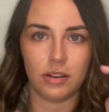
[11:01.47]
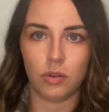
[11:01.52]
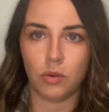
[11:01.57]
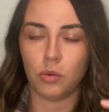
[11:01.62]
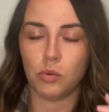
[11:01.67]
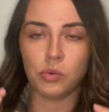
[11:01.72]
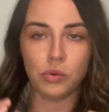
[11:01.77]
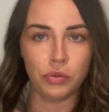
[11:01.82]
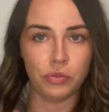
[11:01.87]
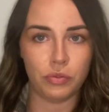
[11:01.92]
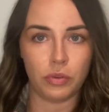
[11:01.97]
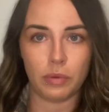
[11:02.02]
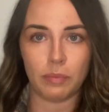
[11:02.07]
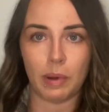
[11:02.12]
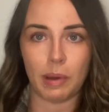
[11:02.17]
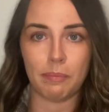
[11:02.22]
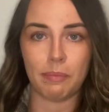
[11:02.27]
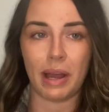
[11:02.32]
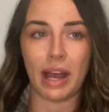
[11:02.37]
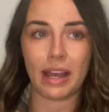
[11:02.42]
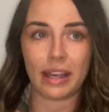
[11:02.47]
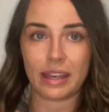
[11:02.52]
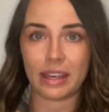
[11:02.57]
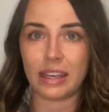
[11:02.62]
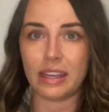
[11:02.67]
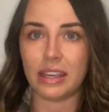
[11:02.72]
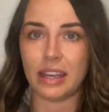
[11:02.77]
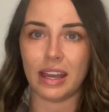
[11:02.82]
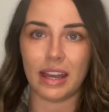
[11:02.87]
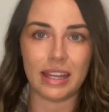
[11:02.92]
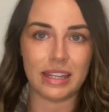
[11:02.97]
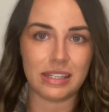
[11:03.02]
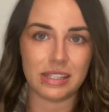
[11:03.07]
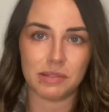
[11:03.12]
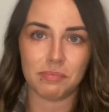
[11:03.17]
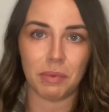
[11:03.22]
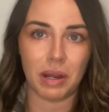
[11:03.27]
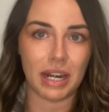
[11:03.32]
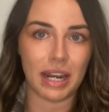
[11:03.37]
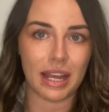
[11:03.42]
all through my back
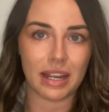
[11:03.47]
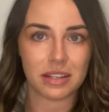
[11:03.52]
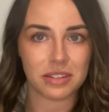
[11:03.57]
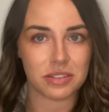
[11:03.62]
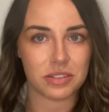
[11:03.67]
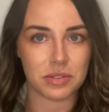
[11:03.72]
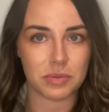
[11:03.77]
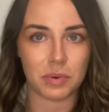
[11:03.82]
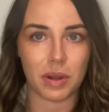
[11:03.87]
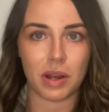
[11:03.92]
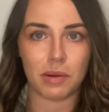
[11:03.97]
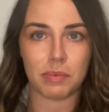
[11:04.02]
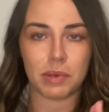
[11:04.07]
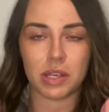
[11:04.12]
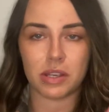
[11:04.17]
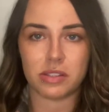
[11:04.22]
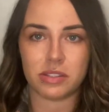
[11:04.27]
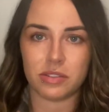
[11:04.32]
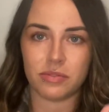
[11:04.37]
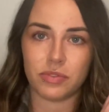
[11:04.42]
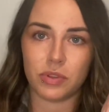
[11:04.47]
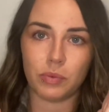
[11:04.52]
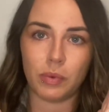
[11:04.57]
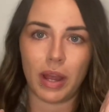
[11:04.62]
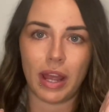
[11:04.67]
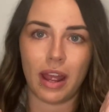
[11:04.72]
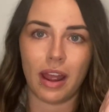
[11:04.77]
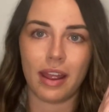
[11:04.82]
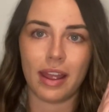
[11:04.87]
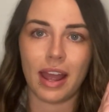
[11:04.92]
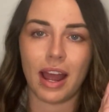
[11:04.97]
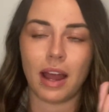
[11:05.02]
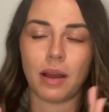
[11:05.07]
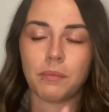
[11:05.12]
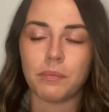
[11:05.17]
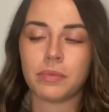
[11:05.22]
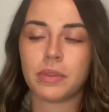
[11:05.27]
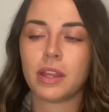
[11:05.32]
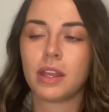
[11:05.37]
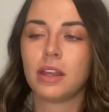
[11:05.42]
into my legs as well because of the way I
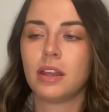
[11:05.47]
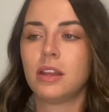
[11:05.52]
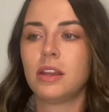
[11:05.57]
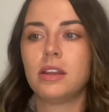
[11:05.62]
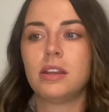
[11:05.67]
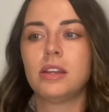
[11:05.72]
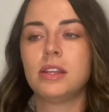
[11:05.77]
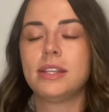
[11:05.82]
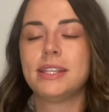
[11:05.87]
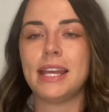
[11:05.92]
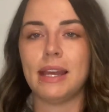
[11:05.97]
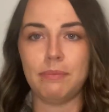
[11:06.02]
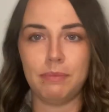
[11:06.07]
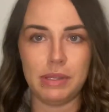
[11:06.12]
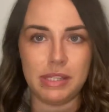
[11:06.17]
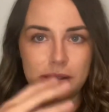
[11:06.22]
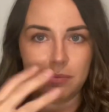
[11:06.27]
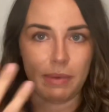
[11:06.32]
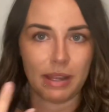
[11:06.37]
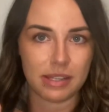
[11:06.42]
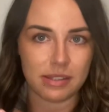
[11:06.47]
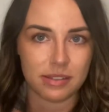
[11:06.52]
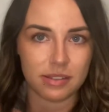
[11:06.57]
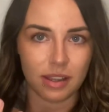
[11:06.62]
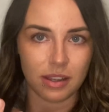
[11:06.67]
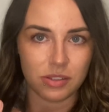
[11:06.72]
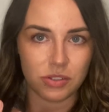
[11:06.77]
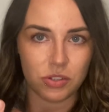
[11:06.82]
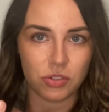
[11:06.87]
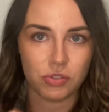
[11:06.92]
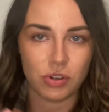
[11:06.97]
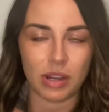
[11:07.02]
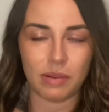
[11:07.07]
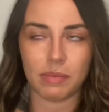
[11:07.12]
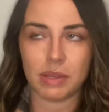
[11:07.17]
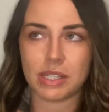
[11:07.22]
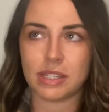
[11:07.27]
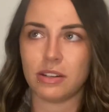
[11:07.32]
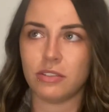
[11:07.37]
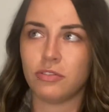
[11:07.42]
am. Gave me some exercise to straighten
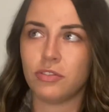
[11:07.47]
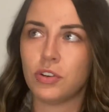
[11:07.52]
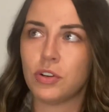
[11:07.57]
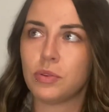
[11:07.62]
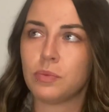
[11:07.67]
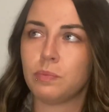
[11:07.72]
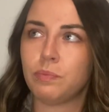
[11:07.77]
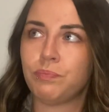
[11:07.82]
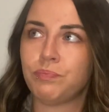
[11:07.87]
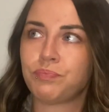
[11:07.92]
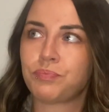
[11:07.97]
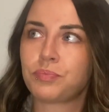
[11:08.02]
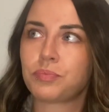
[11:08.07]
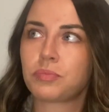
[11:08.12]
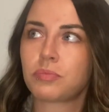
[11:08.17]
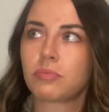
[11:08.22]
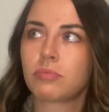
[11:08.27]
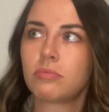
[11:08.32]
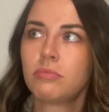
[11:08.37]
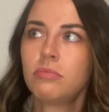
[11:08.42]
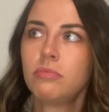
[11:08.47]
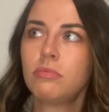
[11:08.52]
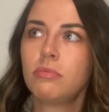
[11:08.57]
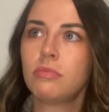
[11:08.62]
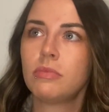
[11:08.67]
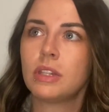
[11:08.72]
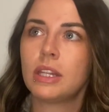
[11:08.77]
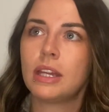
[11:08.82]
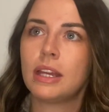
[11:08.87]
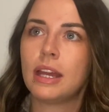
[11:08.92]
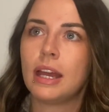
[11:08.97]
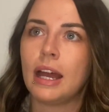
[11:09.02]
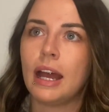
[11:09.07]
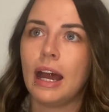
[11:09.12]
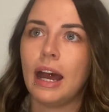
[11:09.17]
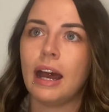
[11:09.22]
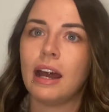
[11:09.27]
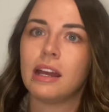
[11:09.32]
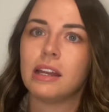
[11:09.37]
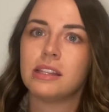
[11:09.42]
myself up.
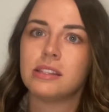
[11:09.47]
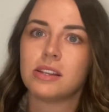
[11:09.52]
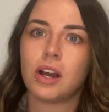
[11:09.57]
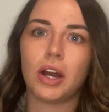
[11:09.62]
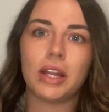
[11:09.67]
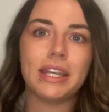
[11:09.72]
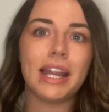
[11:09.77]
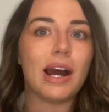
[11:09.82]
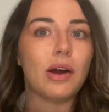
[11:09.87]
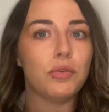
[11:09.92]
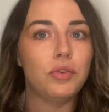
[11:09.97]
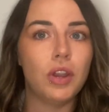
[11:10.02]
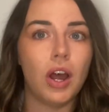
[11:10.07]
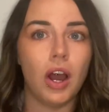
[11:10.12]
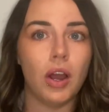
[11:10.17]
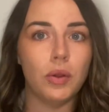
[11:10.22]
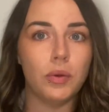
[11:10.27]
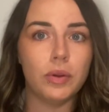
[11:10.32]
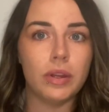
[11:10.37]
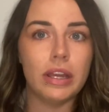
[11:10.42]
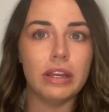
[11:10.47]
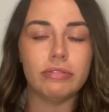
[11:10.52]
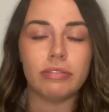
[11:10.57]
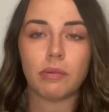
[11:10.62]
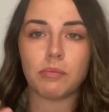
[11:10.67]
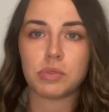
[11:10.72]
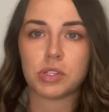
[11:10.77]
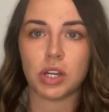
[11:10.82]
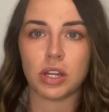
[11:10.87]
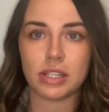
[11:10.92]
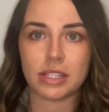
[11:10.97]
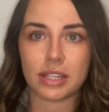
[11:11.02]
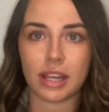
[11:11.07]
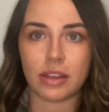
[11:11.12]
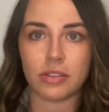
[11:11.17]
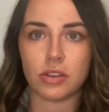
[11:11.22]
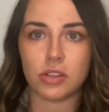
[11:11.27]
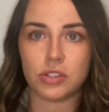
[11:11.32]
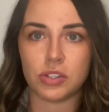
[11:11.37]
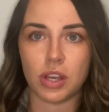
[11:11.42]
And I now know if I'm starting to
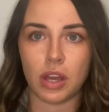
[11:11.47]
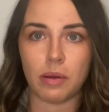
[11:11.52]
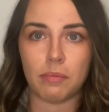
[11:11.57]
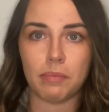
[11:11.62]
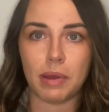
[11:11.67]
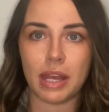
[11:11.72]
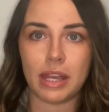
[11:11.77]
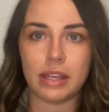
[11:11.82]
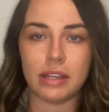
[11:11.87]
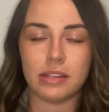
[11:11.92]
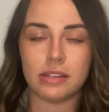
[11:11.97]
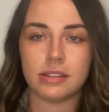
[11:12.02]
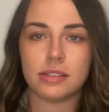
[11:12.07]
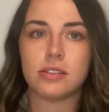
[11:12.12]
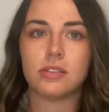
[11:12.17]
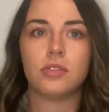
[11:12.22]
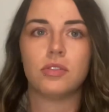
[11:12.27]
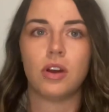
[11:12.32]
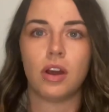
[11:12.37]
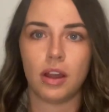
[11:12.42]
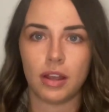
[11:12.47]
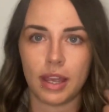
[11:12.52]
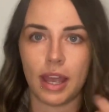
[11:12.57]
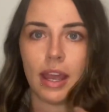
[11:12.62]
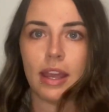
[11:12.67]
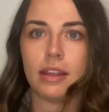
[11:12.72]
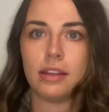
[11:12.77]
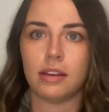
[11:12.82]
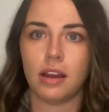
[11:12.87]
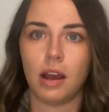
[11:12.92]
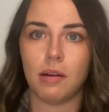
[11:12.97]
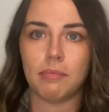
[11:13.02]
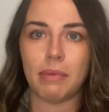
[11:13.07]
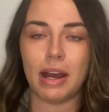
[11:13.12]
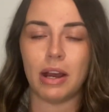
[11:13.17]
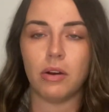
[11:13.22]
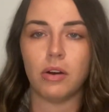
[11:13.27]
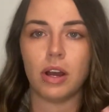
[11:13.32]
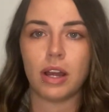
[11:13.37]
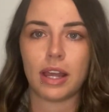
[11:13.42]
get those certain pains, okay, I'm
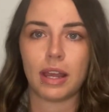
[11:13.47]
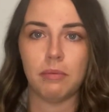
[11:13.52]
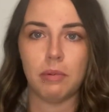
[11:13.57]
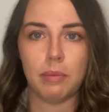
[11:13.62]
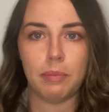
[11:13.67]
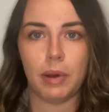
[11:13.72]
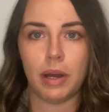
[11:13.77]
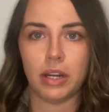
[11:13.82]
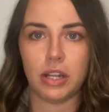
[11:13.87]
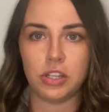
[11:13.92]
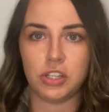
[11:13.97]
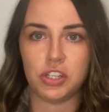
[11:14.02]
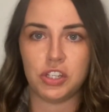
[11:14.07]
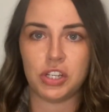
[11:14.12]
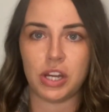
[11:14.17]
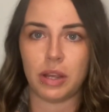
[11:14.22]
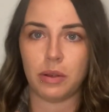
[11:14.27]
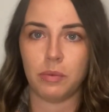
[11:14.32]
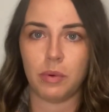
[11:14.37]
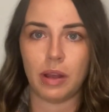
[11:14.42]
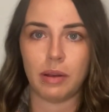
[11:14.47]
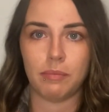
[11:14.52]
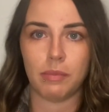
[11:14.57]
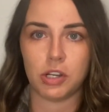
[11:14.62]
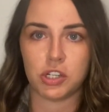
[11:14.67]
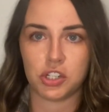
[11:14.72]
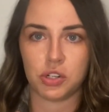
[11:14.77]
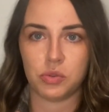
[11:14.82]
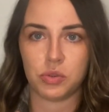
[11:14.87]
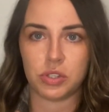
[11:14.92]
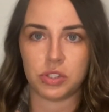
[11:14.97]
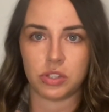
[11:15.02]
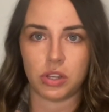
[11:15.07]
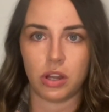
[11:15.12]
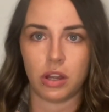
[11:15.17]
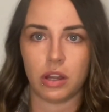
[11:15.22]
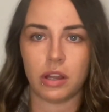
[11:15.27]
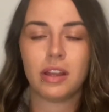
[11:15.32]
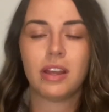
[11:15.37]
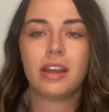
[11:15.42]
out. I get my partner to check where my shoulders
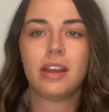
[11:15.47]
are.